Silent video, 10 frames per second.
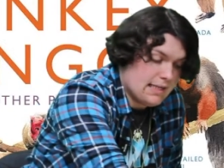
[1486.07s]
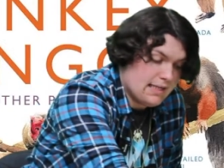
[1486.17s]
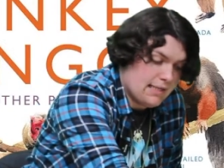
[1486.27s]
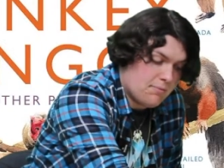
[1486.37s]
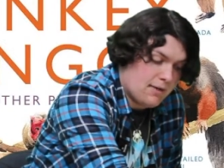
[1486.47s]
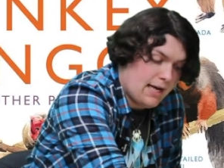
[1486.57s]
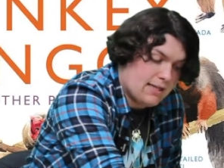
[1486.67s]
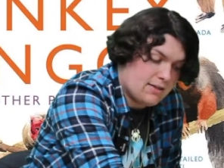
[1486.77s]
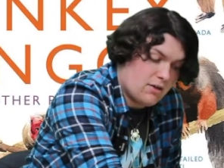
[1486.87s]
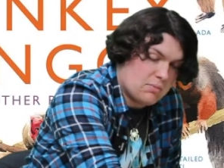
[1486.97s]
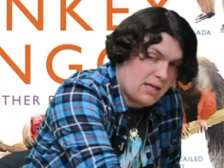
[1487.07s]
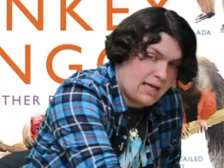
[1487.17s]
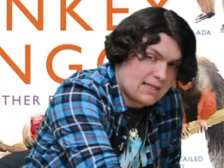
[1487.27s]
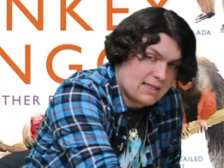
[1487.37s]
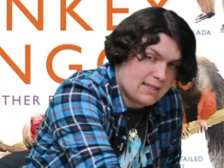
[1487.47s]
Then we had the
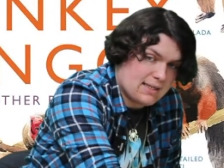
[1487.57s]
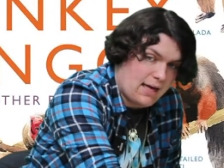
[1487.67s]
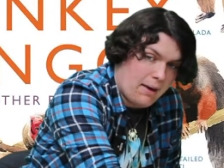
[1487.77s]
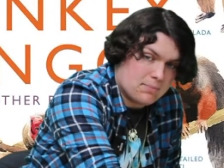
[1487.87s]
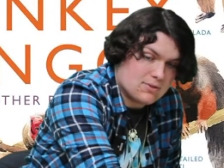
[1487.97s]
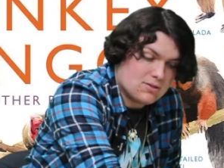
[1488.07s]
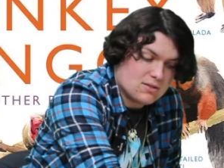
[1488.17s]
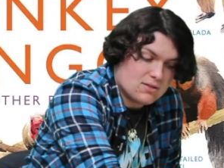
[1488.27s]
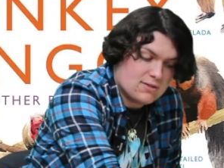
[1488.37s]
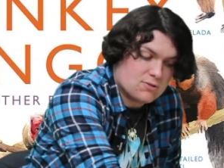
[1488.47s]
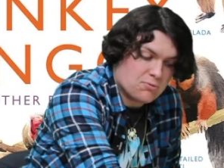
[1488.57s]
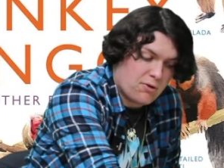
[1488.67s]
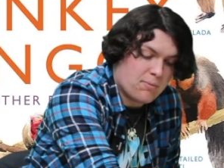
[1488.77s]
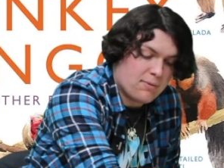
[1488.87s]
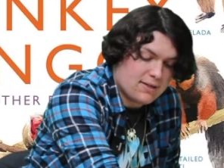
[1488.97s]
black-capped
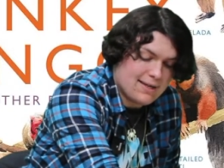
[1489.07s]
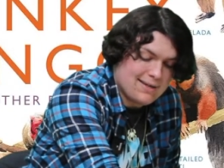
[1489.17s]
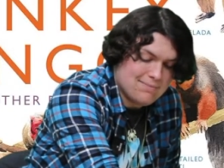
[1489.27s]
squirrel monkey.